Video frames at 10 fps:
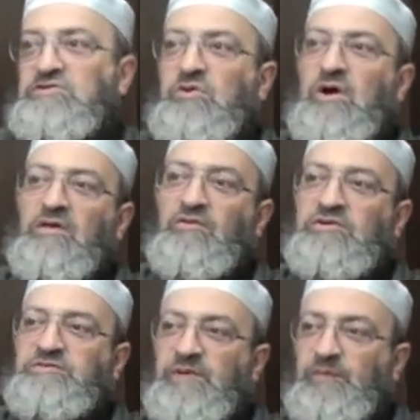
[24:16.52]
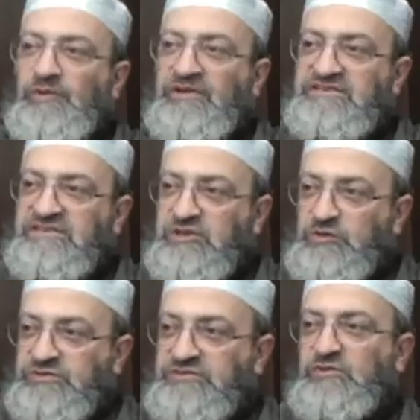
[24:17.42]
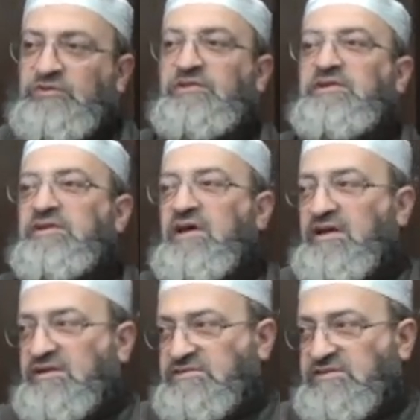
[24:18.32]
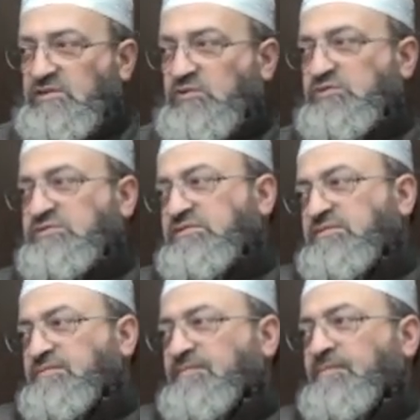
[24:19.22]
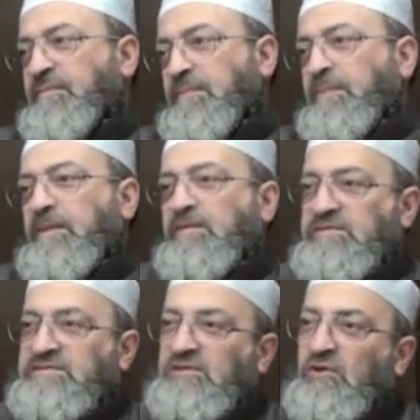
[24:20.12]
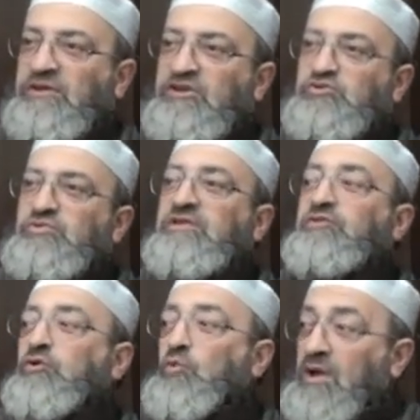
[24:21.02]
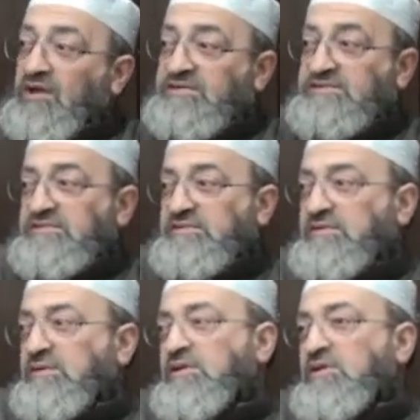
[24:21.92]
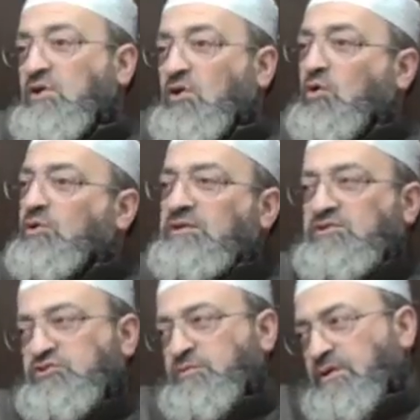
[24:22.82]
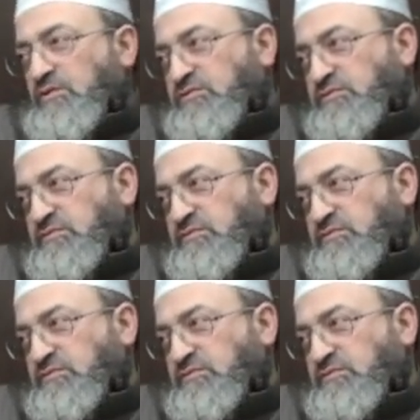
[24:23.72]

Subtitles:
So are those people excused or they're not excused? This is a long issue that requires a whole lecture about.